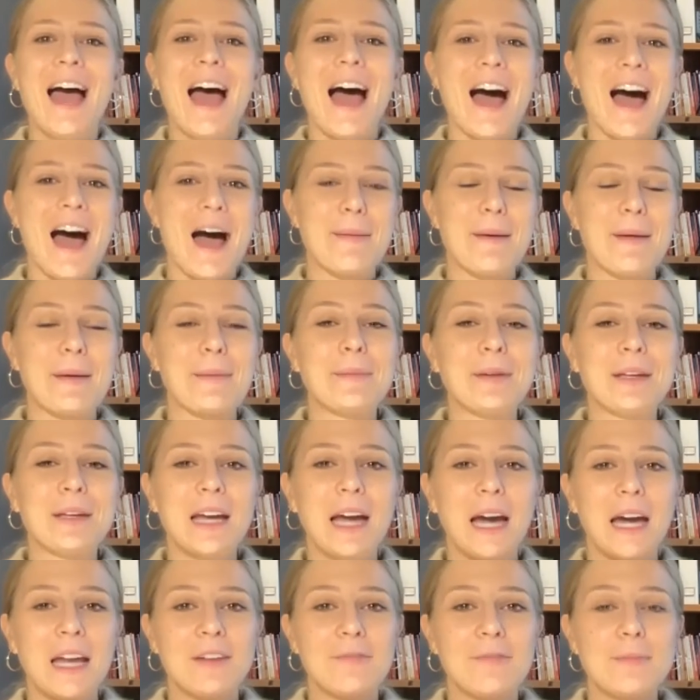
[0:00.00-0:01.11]
And I'm going to
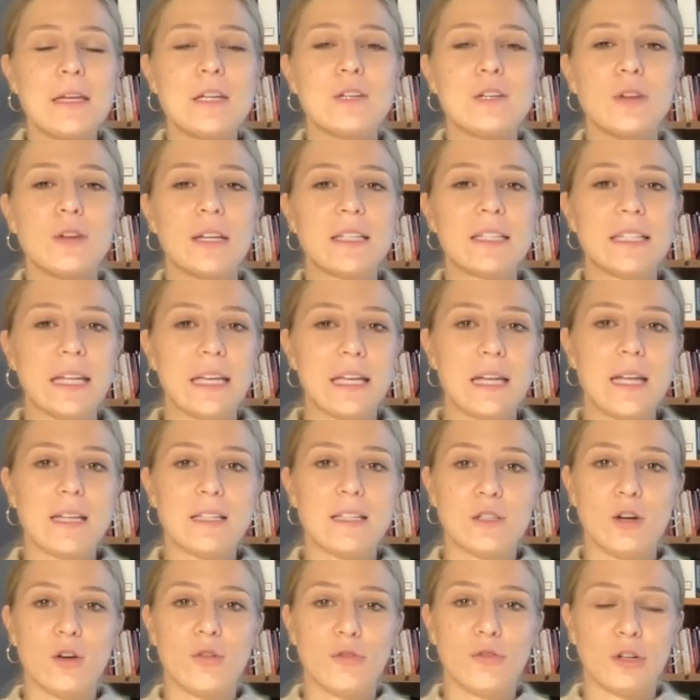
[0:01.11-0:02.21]
kind of be addressing it as
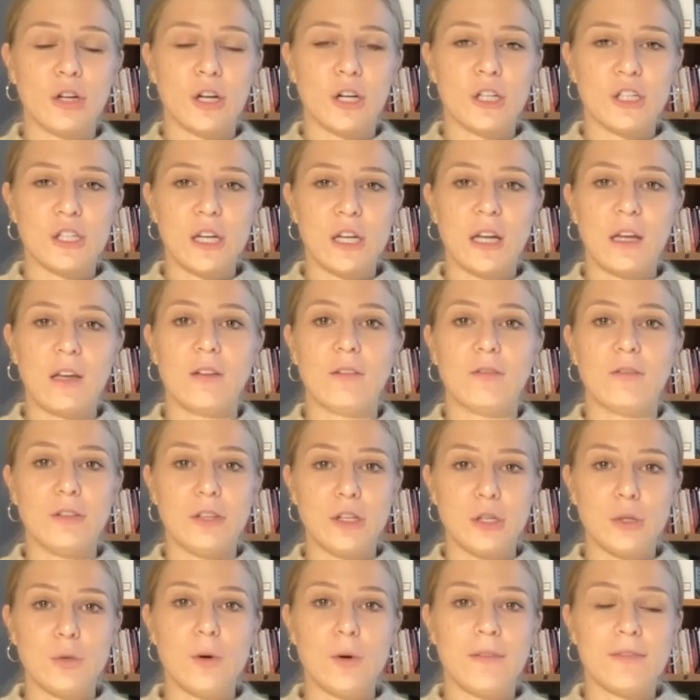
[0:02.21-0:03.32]
an overarching
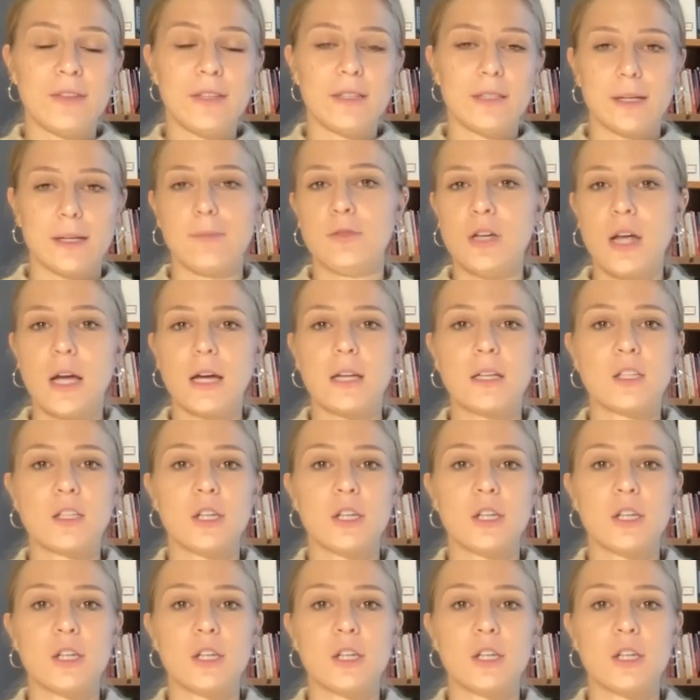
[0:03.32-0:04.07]
view of the subject.